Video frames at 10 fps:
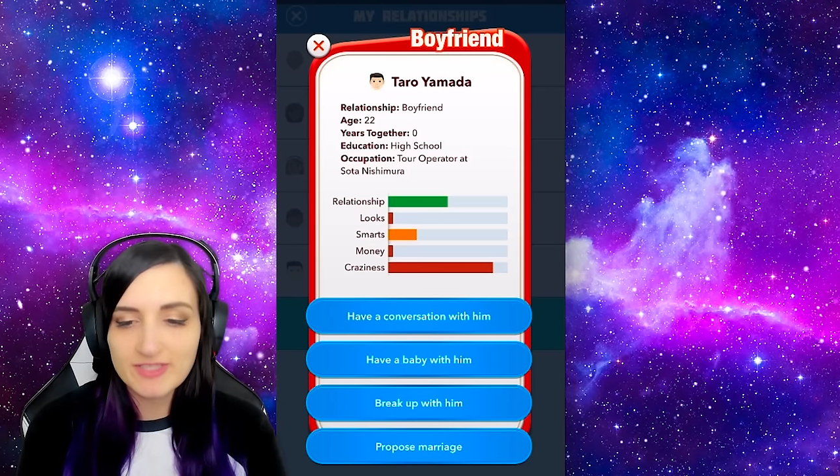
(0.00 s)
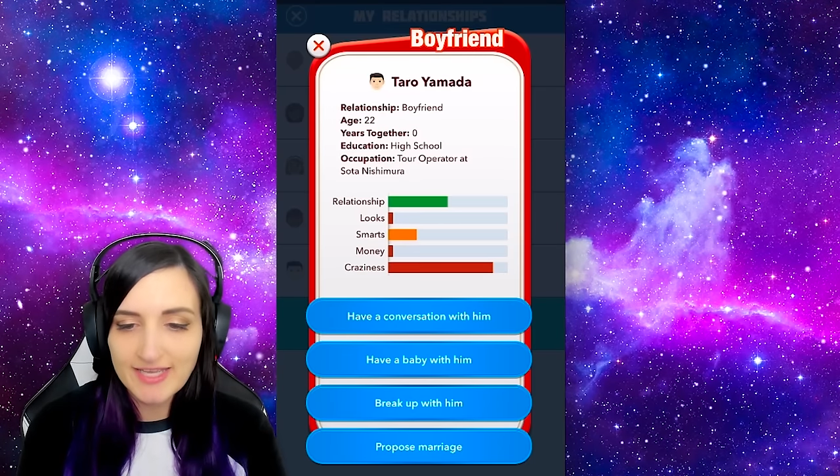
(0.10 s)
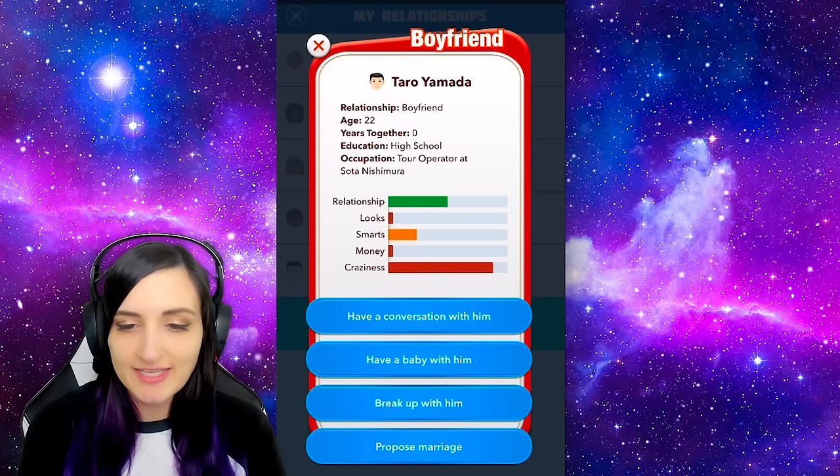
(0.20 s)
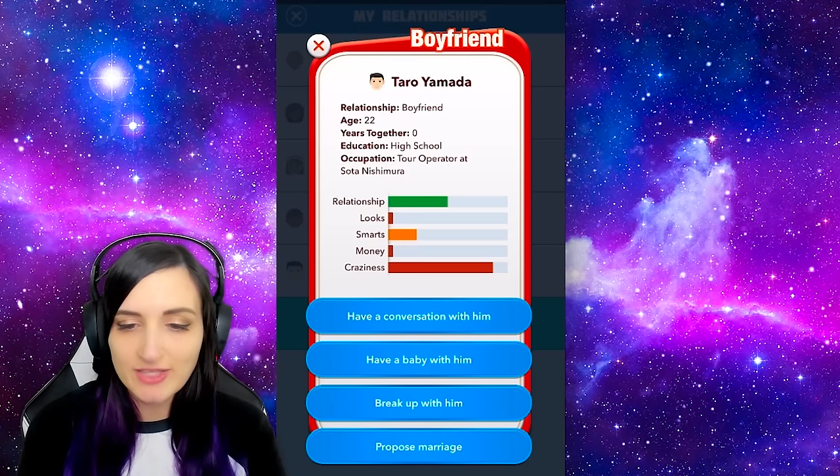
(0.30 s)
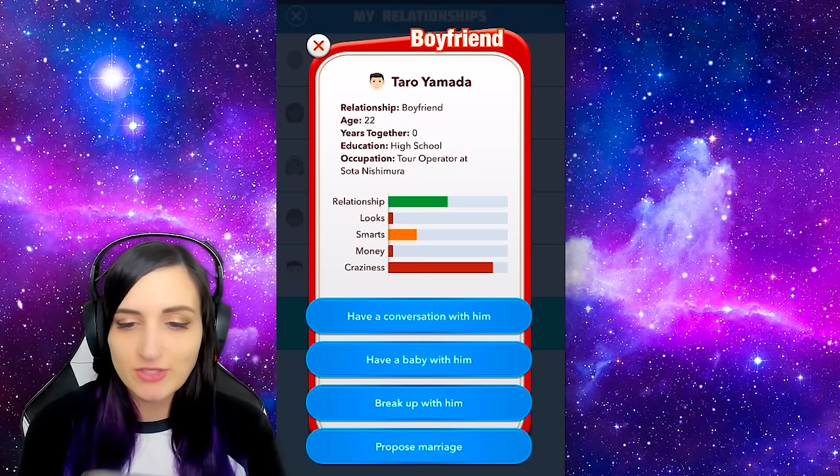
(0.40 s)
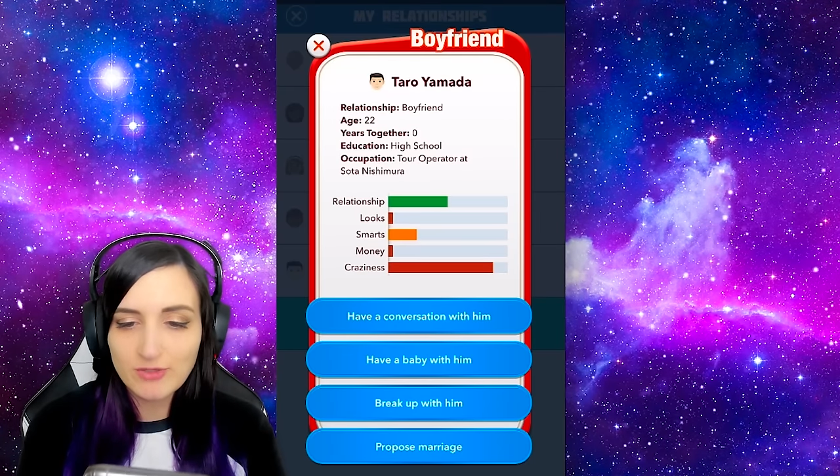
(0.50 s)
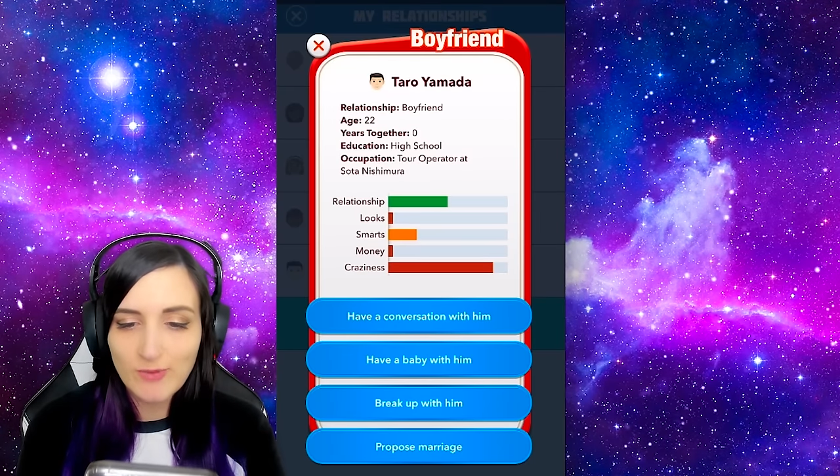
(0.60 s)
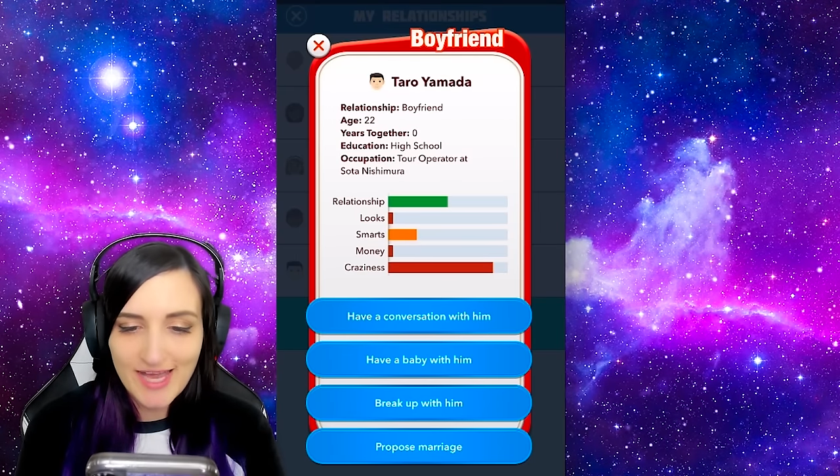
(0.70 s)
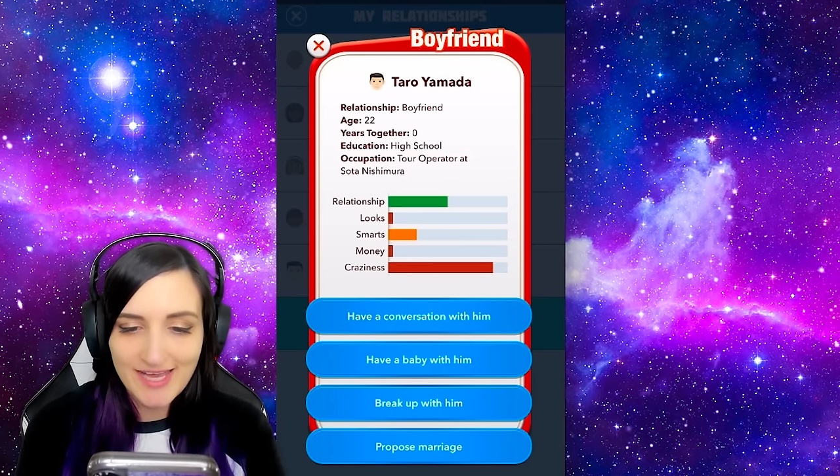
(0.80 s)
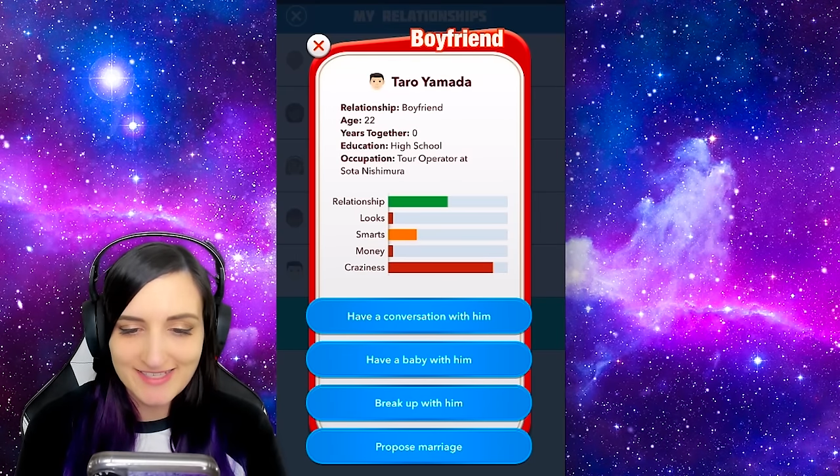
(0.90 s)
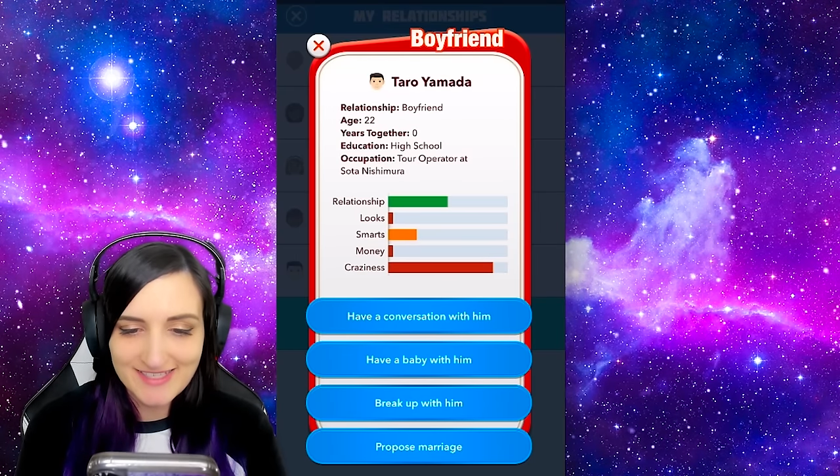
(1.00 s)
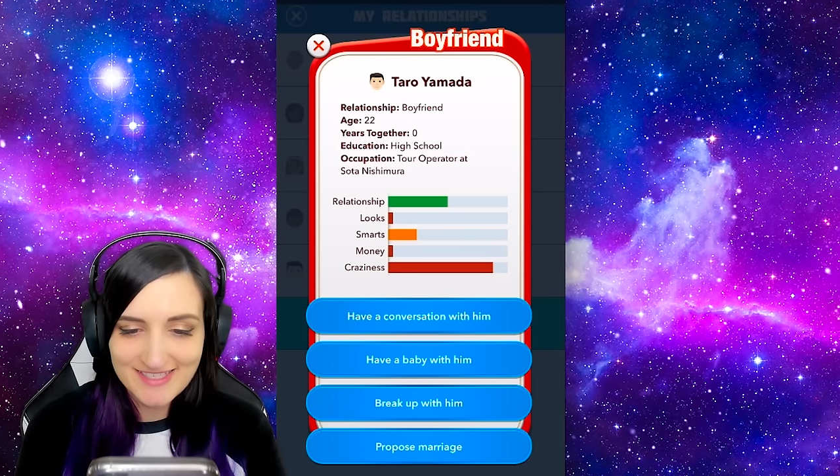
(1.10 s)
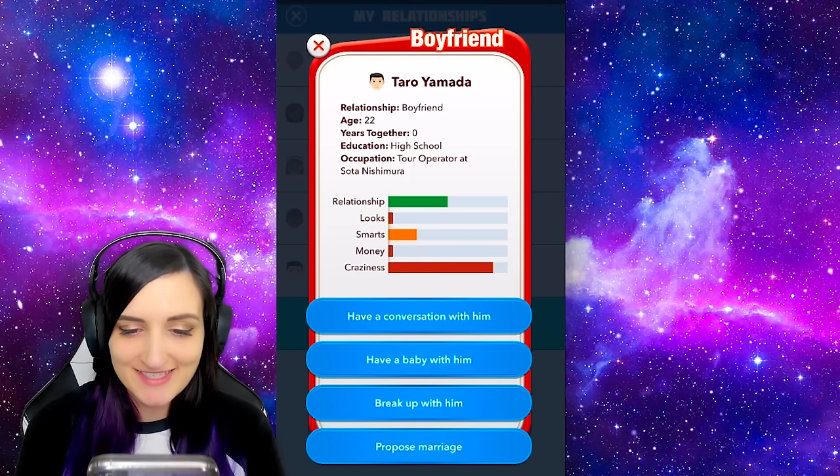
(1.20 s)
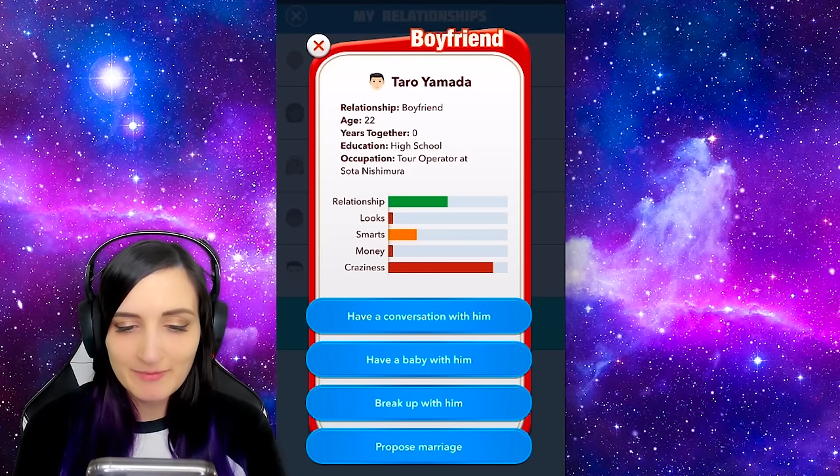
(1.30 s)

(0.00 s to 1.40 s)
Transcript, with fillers: to like the US.